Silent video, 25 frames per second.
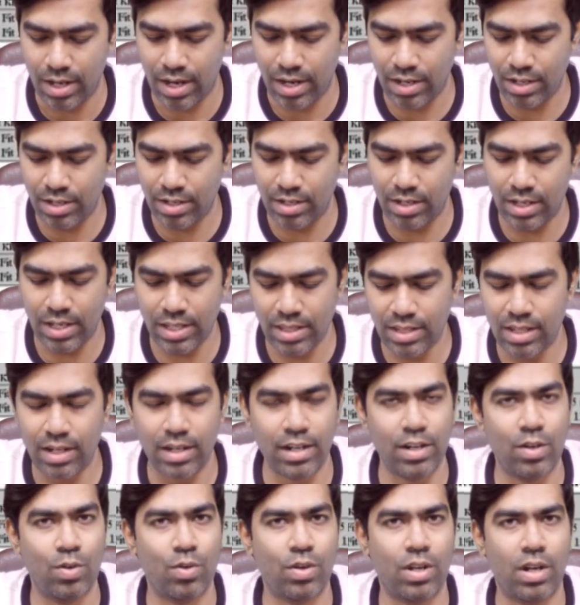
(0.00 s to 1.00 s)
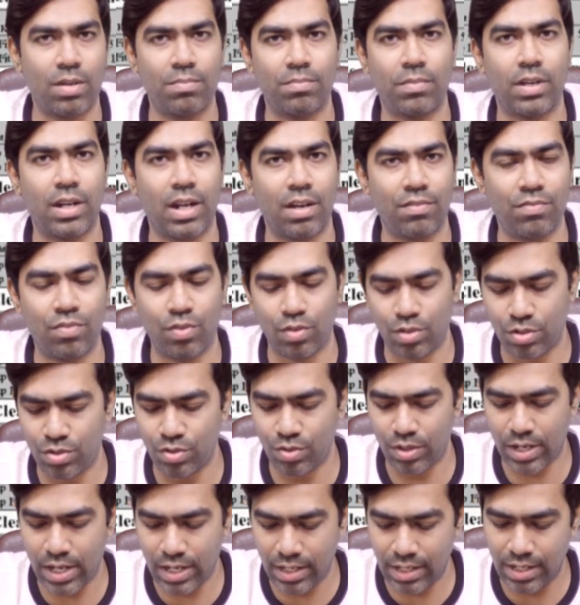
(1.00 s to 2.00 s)
And in the renogram graph
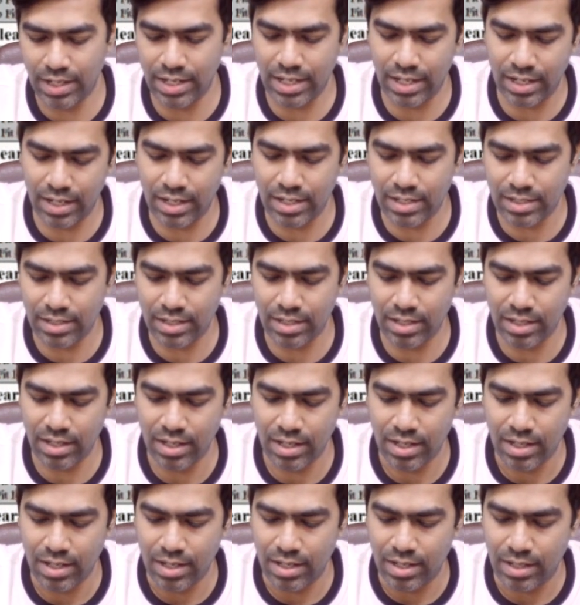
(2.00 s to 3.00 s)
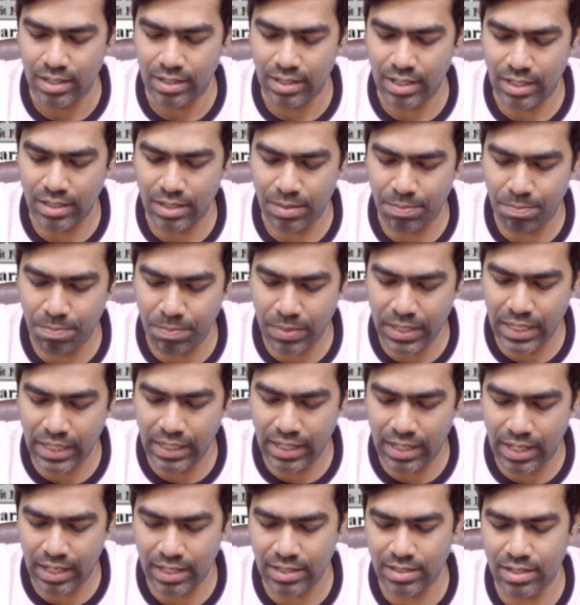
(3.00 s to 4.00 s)
also, you can clearly see that the
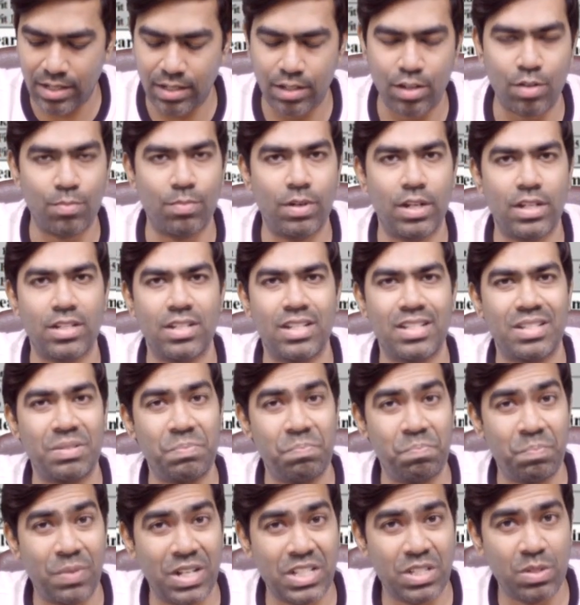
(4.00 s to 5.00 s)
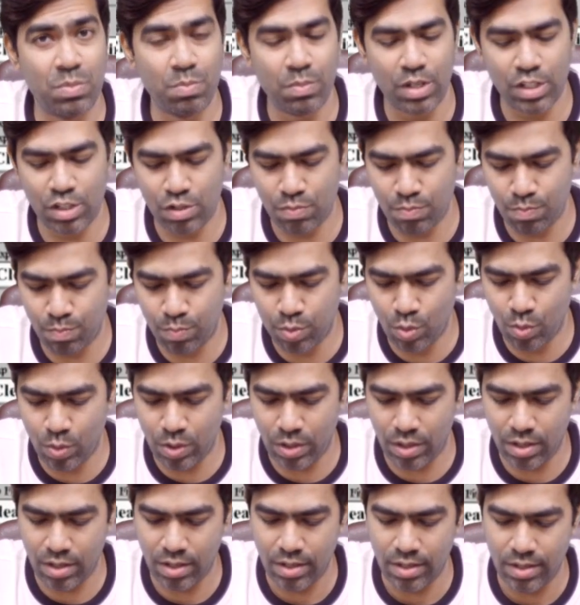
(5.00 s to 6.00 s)
peak tracer accumulation is much, much
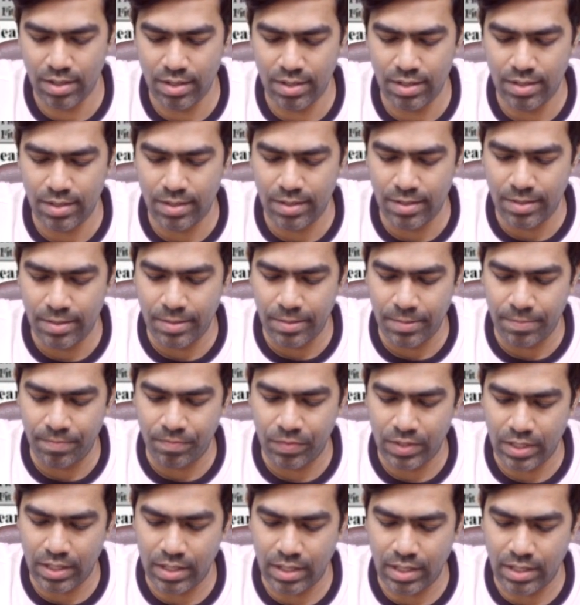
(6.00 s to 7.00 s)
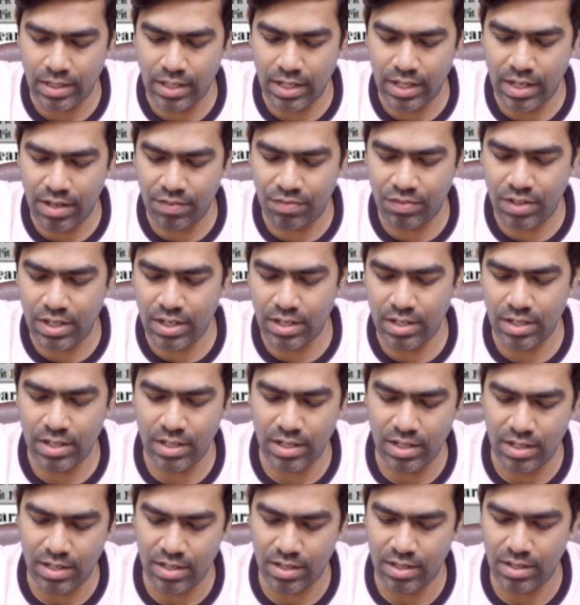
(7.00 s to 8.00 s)
poor in the left
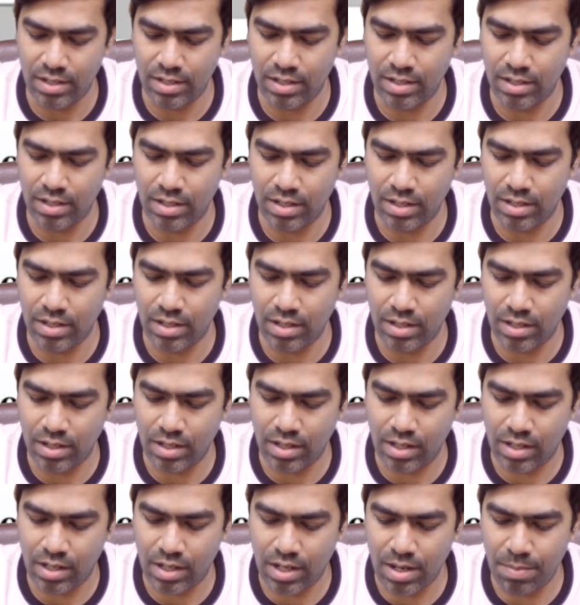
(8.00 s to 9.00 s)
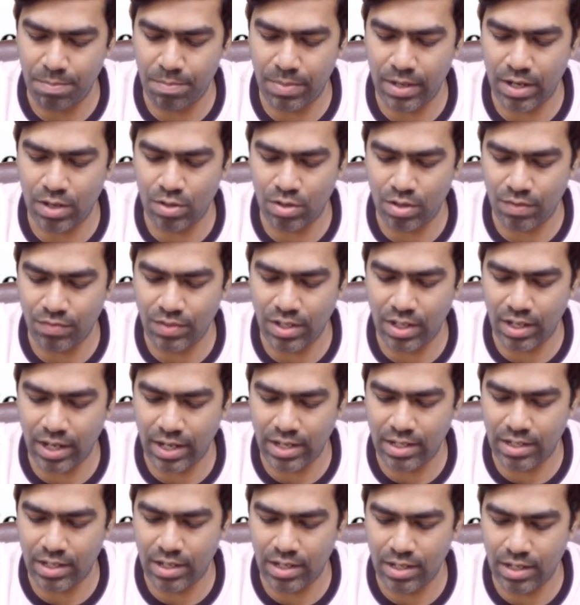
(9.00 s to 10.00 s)
kidney compared to that of the
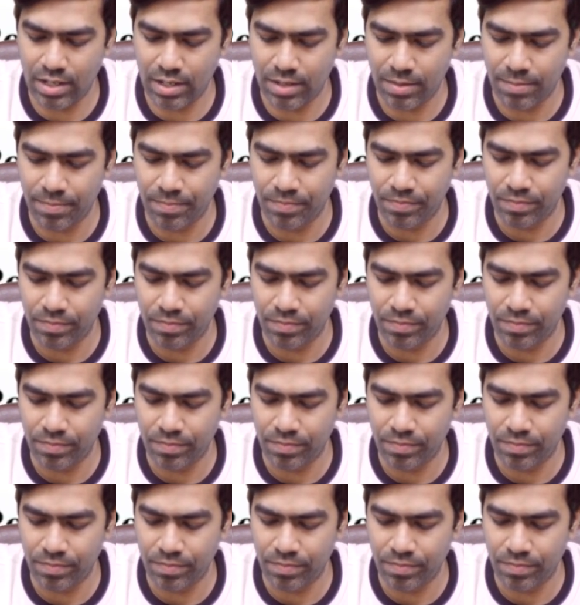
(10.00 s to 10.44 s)
right kidney.